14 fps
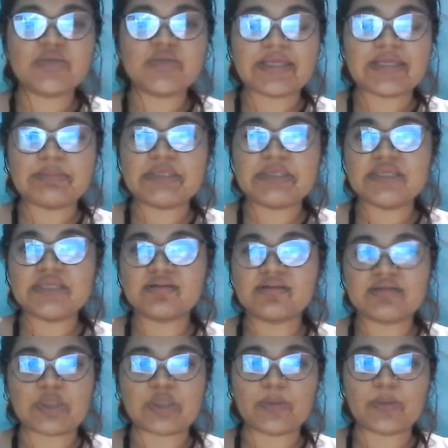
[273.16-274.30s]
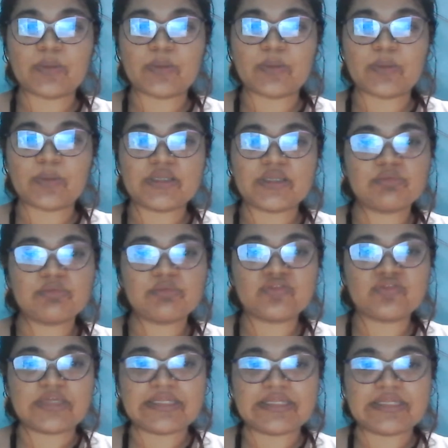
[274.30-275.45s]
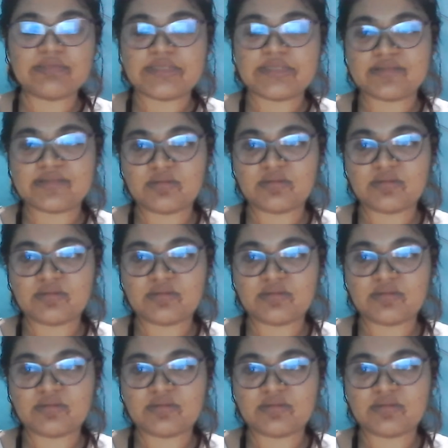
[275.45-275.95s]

me the atomic number of helium, lithium, and